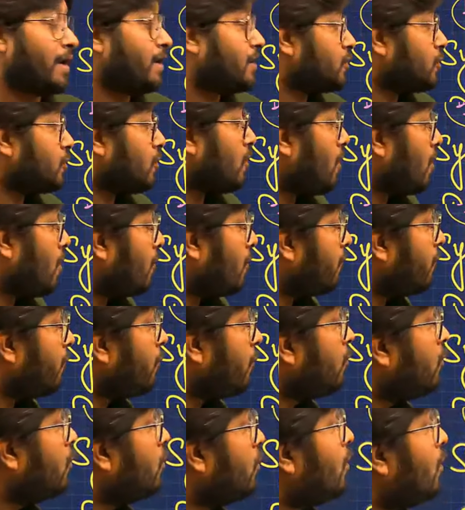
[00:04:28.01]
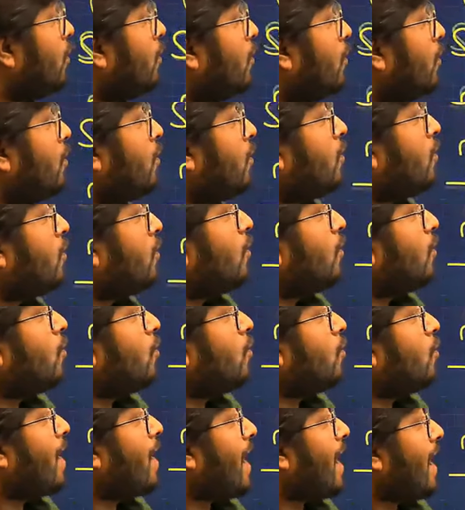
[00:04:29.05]
So all of you who
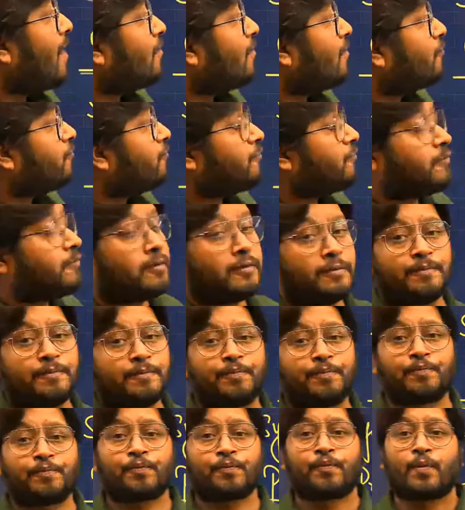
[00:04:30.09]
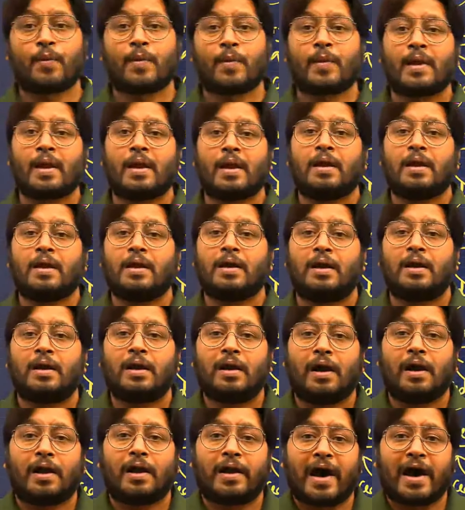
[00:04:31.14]
have
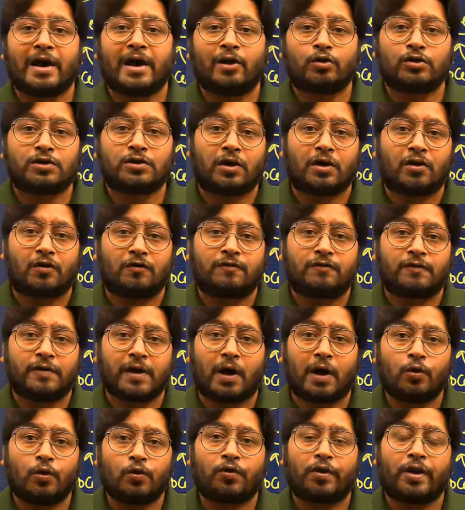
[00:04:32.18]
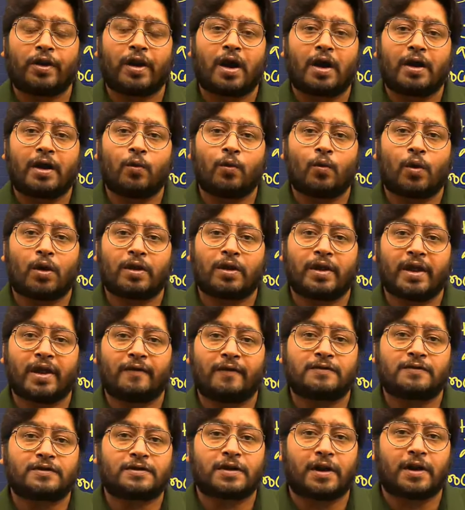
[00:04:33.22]
an iota of doubt regarding what they have
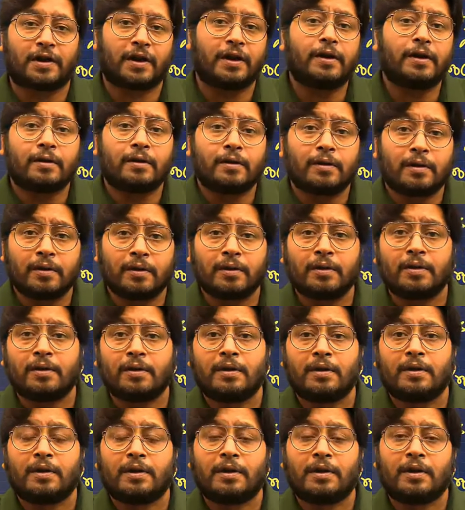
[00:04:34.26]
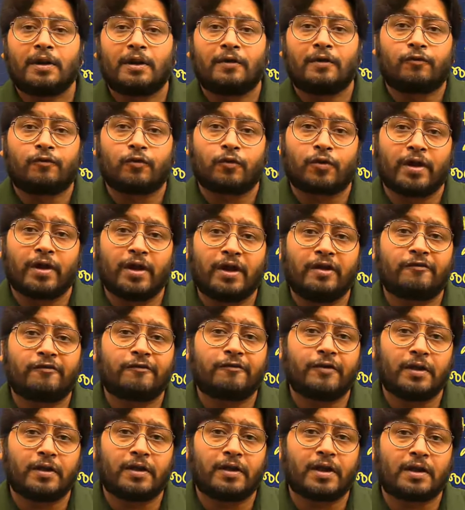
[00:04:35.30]
studied, if you really
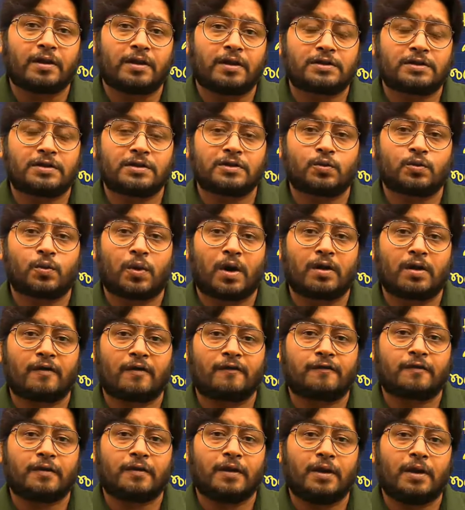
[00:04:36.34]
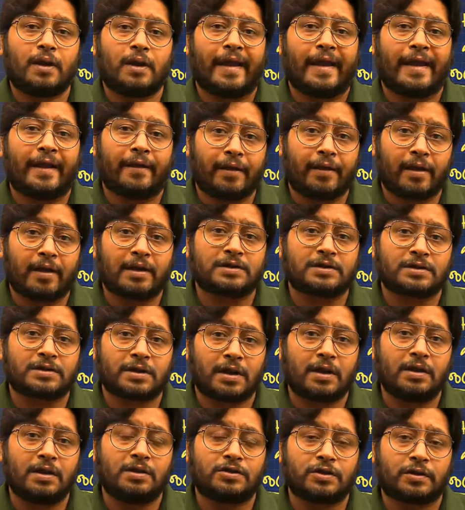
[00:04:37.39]
feel that this is one of the areas
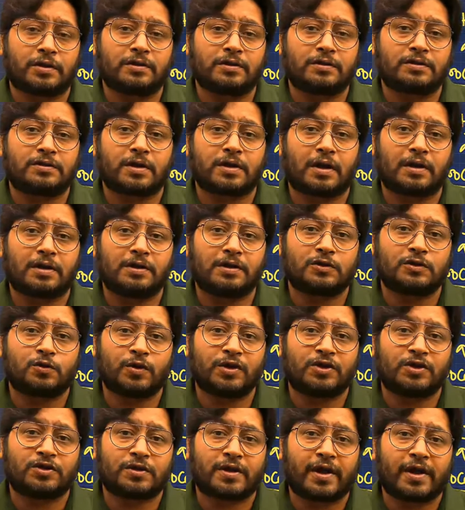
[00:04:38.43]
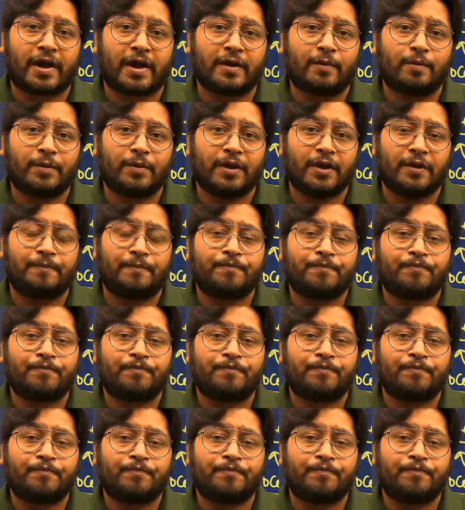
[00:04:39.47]
in general studies which can be,